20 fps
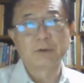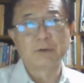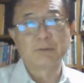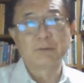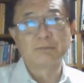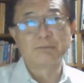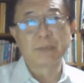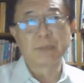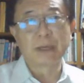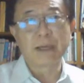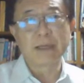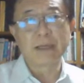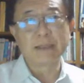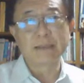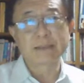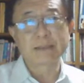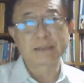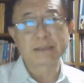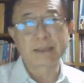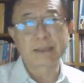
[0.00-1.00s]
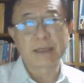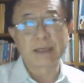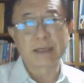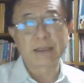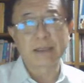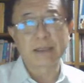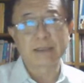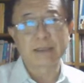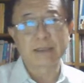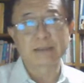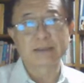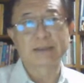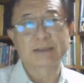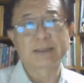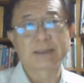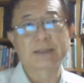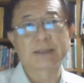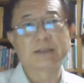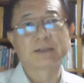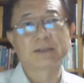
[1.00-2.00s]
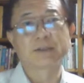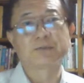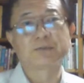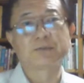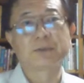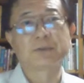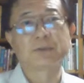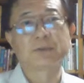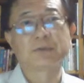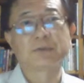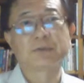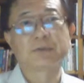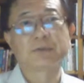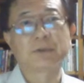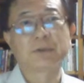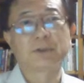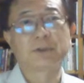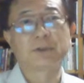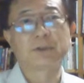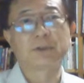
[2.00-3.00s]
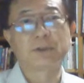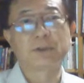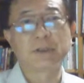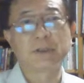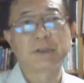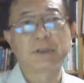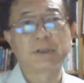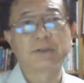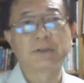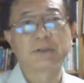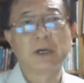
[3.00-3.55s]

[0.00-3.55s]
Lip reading: may say that sales will continue